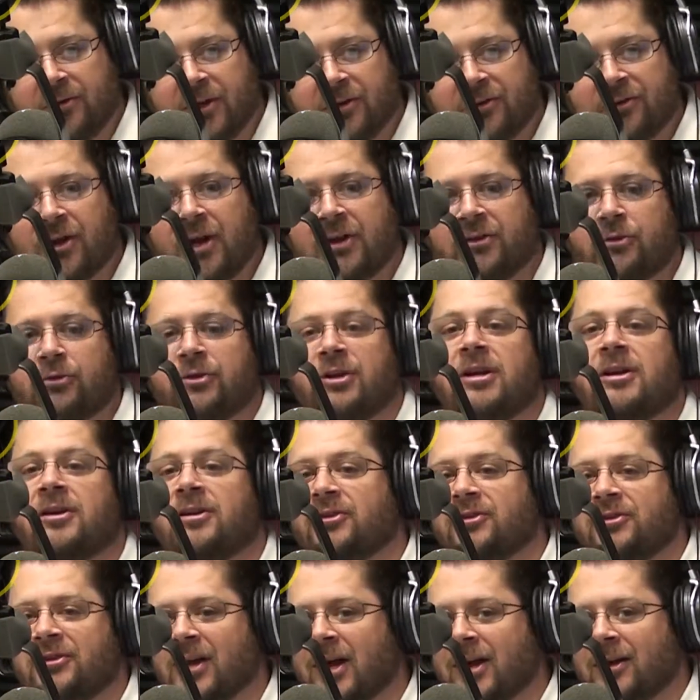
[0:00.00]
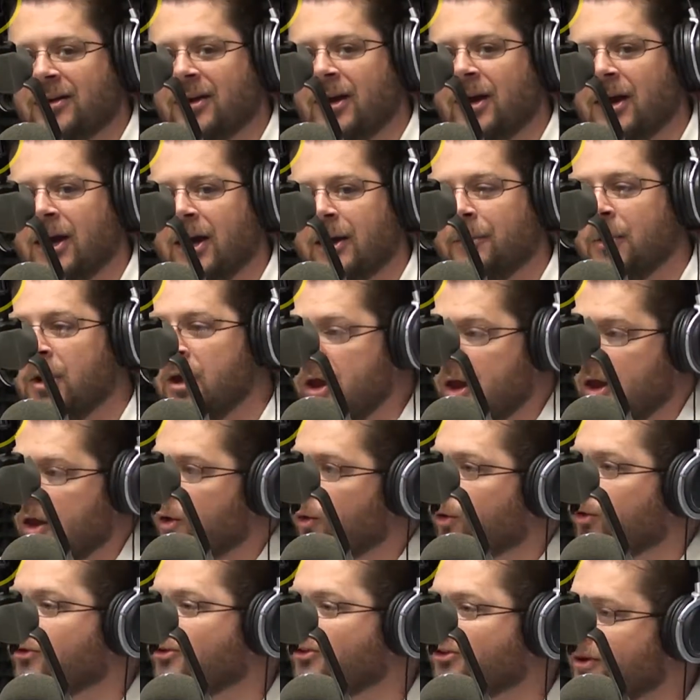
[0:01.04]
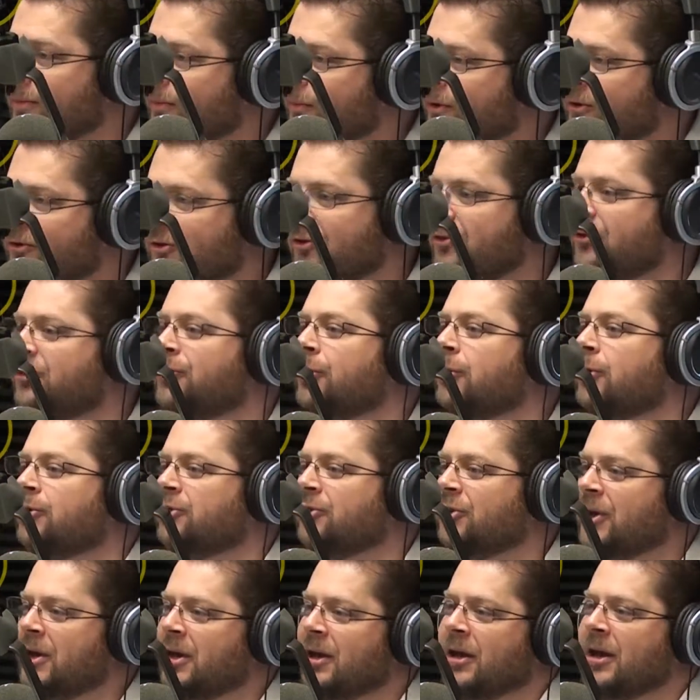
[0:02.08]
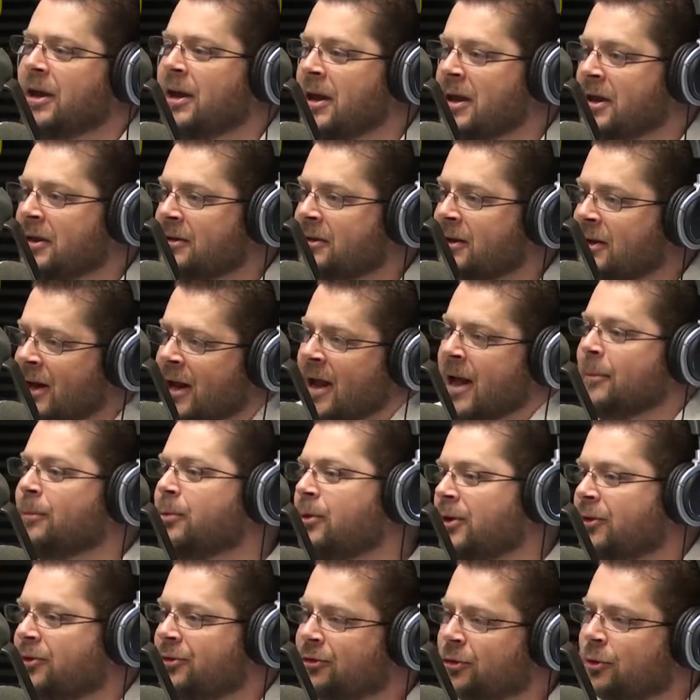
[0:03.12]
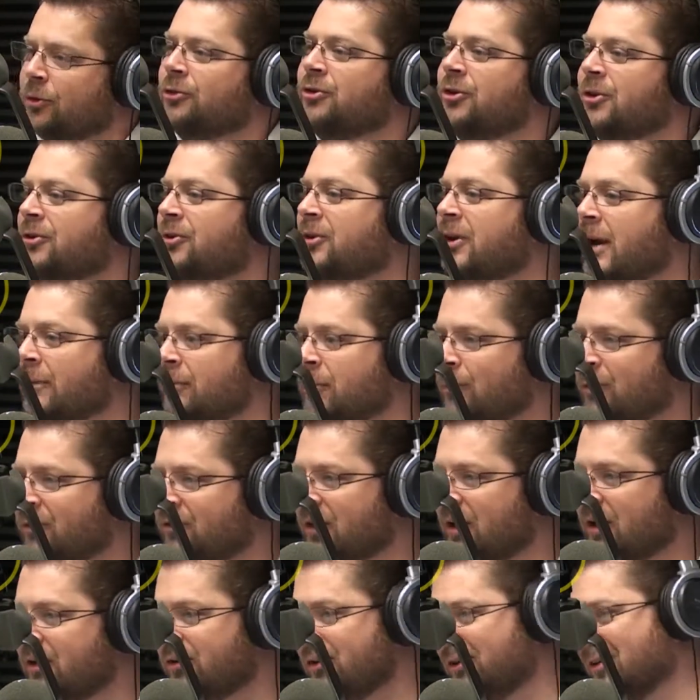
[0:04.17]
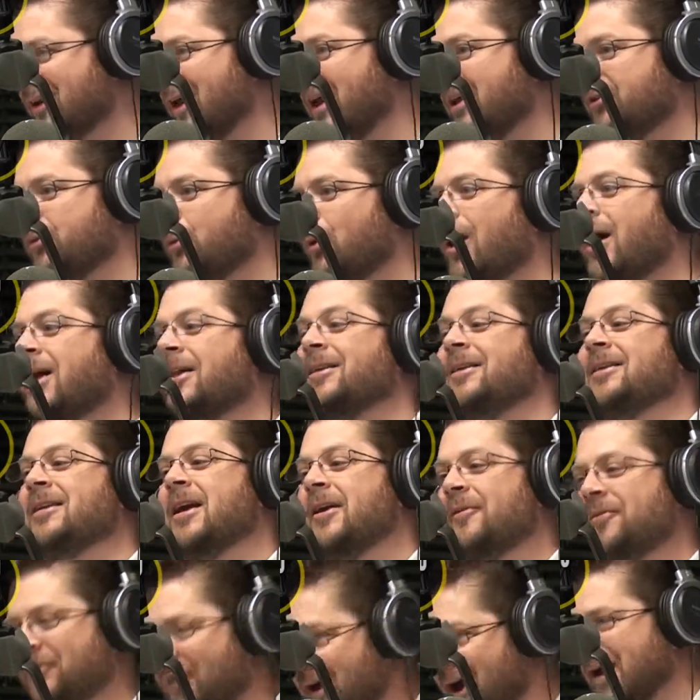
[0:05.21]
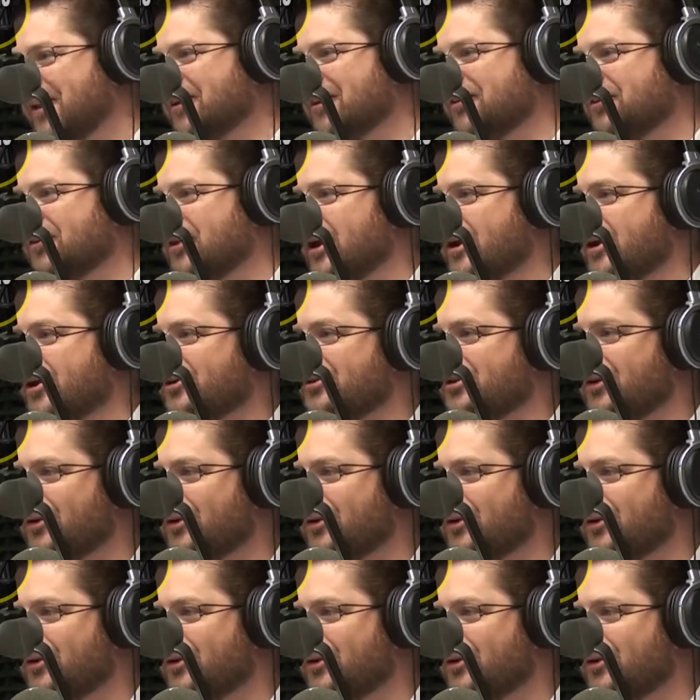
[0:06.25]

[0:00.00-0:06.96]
us at sitestrategics.com, or simply just search Indianapolis Search Engine Optimization. Guess what? You find us there,